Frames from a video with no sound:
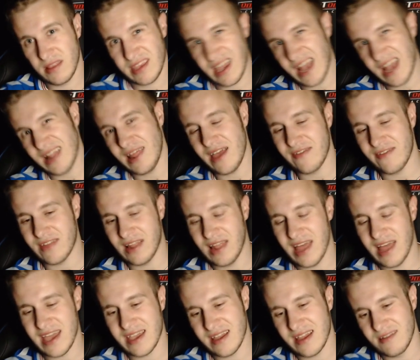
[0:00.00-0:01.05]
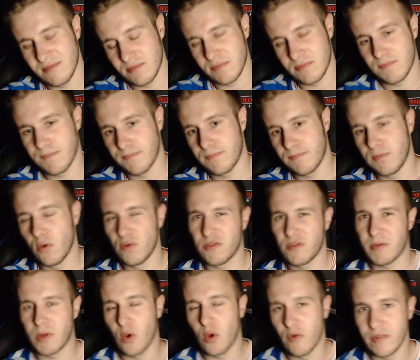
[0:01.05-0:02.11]
Guy left a leg in,
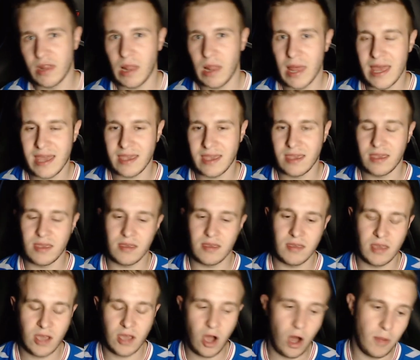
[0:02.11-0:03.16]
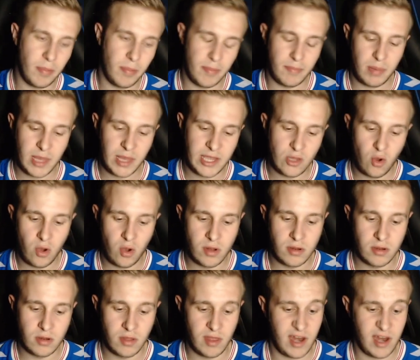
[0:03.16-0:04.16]
post went over the leg, he got up and played on.